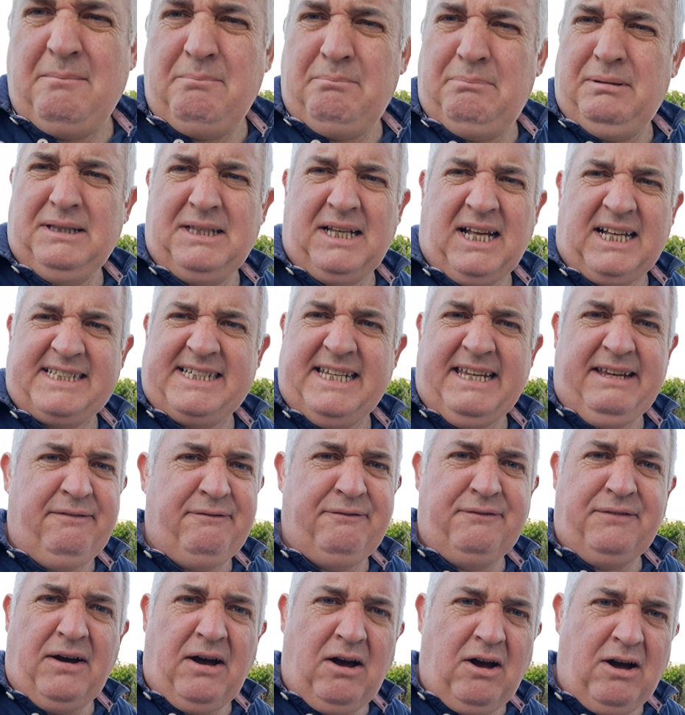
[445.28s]
Bloody
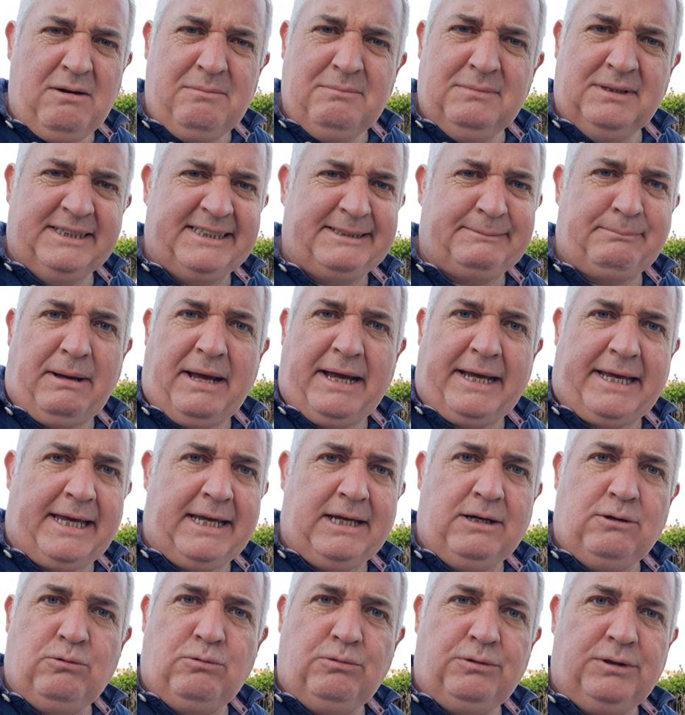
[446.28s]
farmers
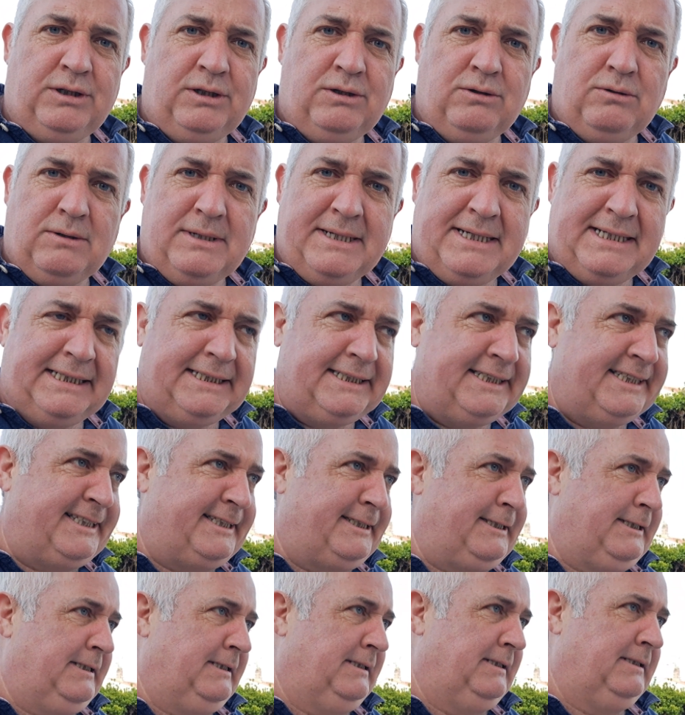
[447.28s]
making all the noise.
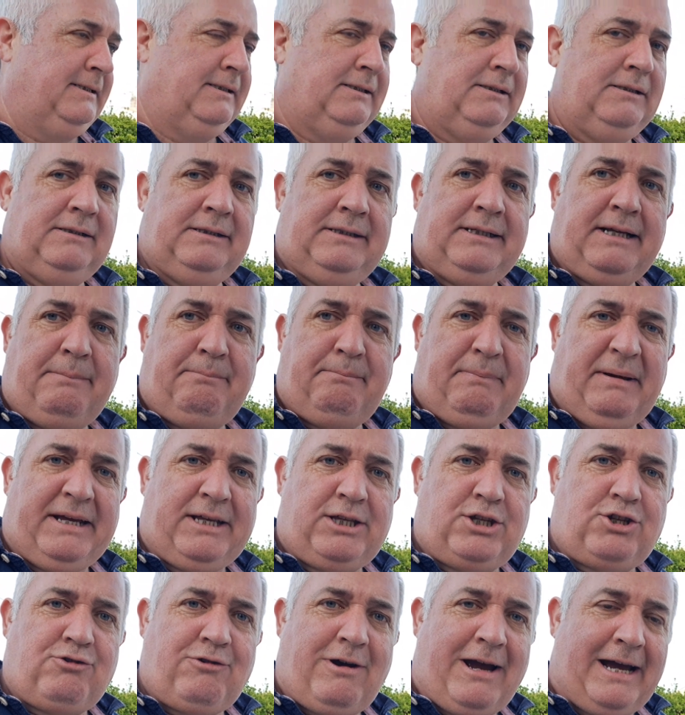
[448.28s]
They're
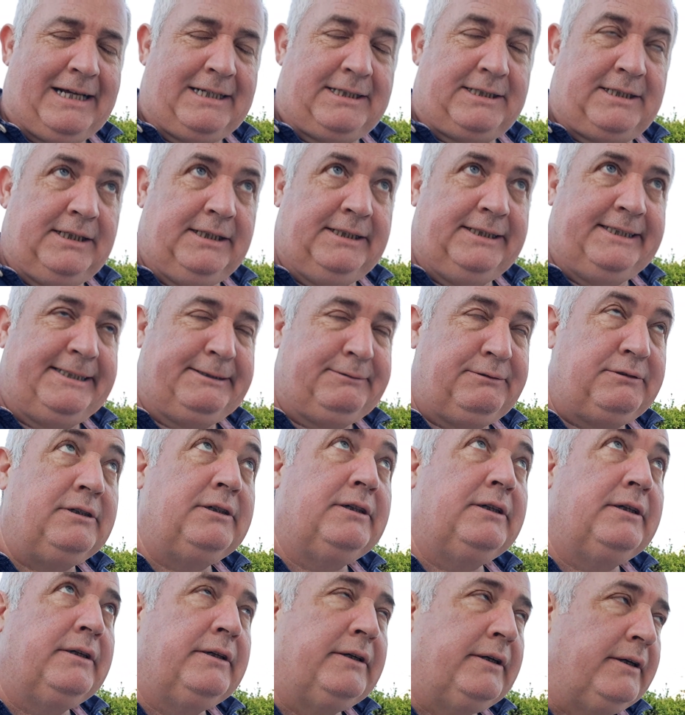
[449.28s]
big tractors.
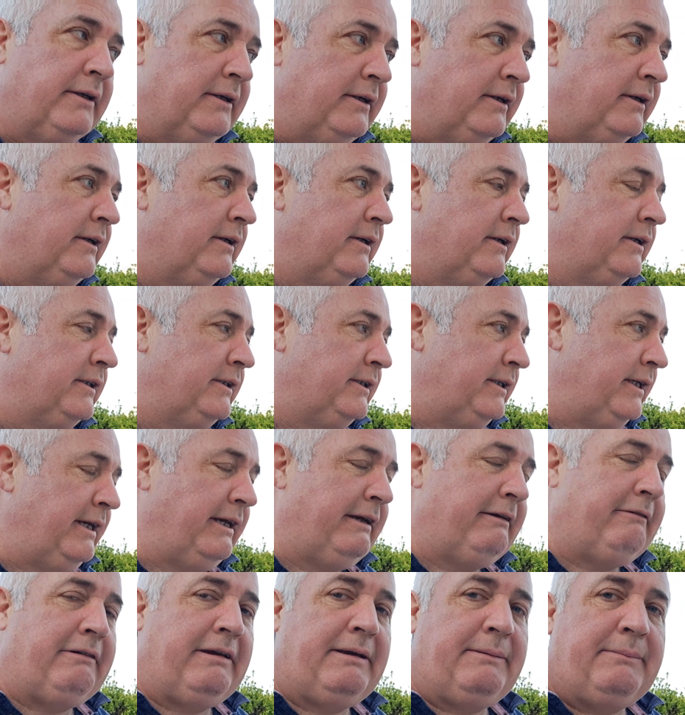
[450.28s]

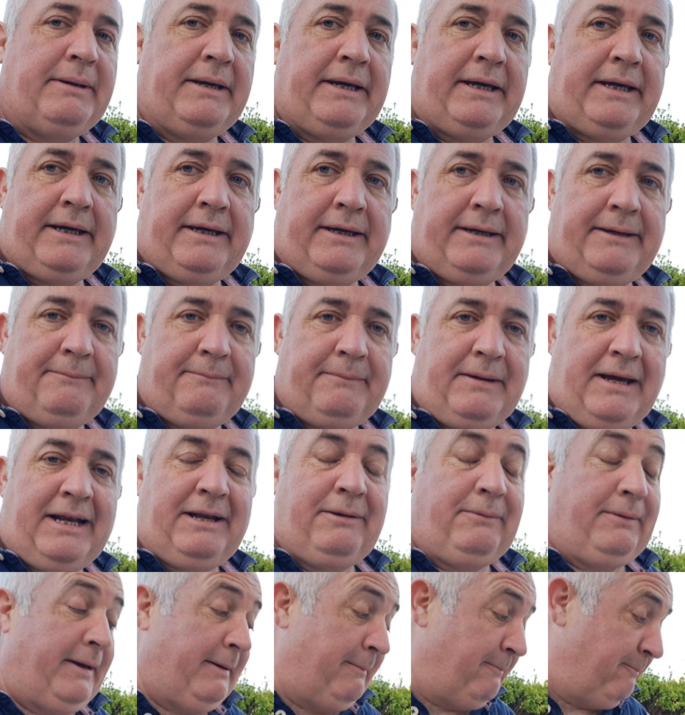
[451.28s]
Deary me.
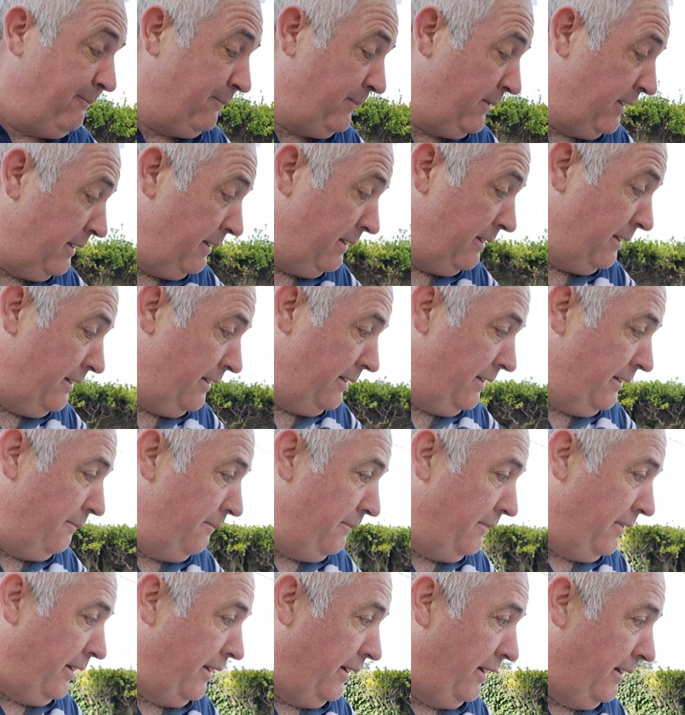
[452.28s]
Anyway,
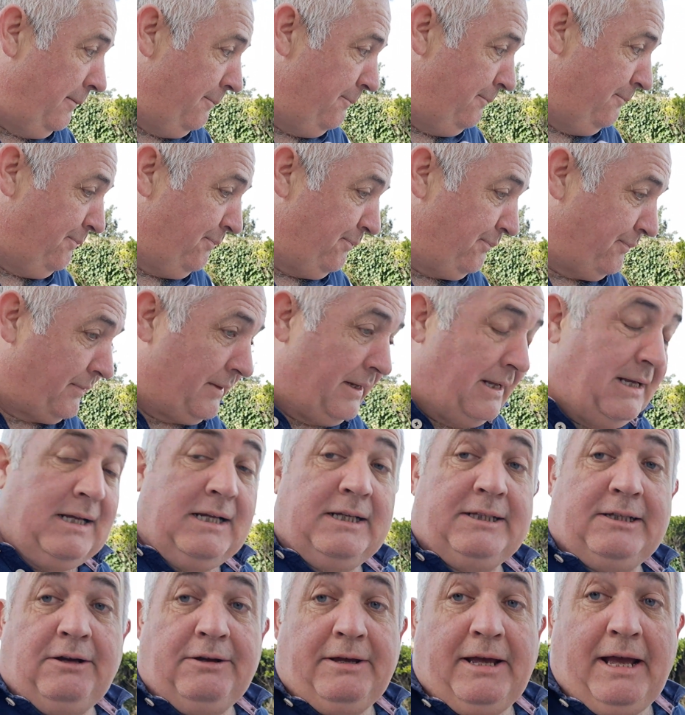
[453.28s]

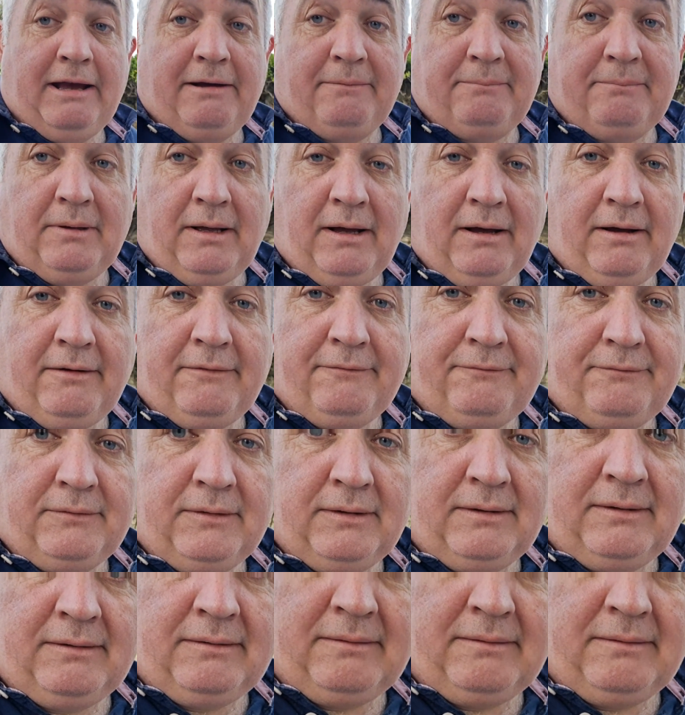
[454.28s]
so yeah, I've